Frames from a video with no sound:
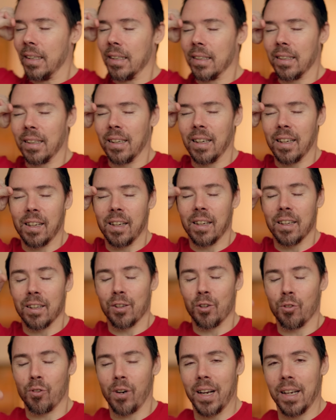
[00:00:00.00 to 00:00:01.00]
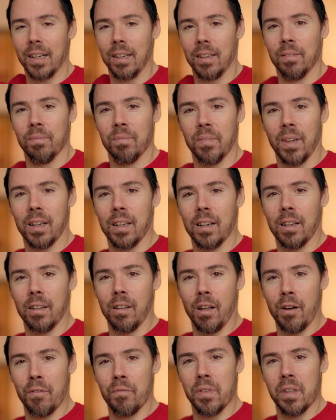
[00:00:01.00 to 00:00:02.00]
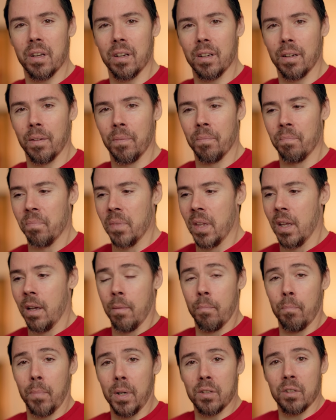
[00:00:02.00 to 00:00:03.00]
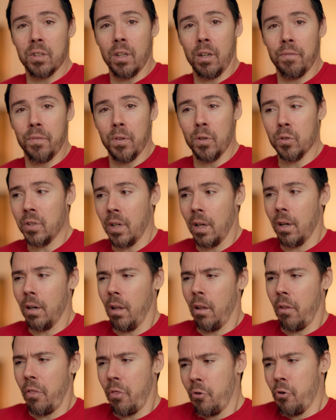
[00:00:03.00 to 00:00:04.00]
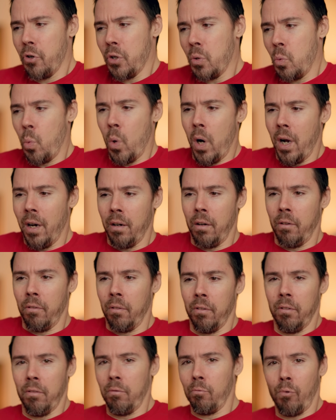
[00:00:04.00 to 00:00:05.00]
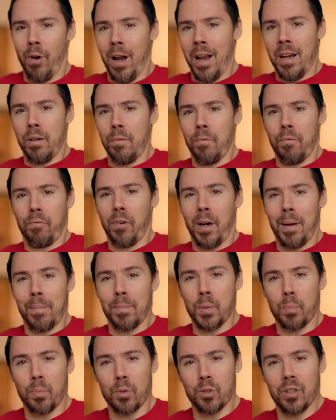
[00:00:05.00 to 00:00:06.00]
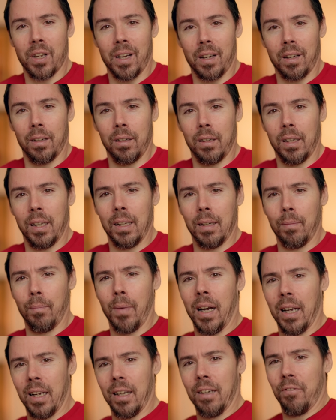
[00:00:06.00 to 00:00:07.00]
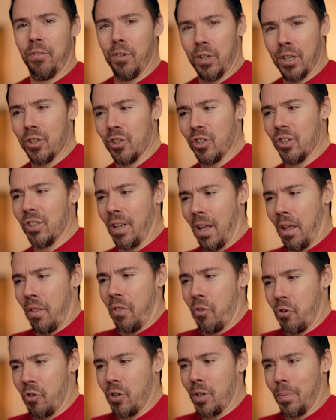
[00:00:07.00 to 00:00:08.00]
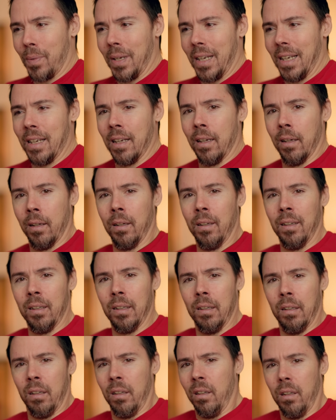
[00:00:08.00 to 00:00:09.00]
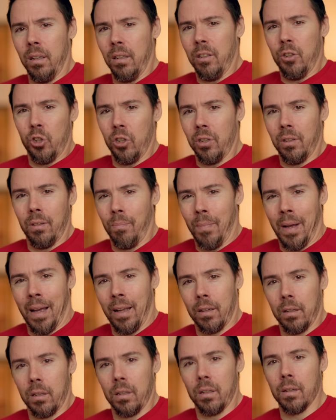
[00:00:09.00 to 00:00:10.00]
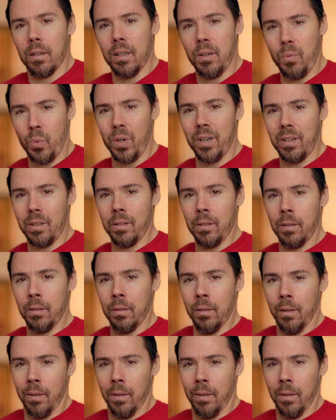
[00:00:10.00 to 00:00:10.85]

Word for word: That's going to cut great. I'm going to love the, my cell phone's at uh, thirty-one random frames per second and my footage is at thirty p. It shouldn't matter. It will.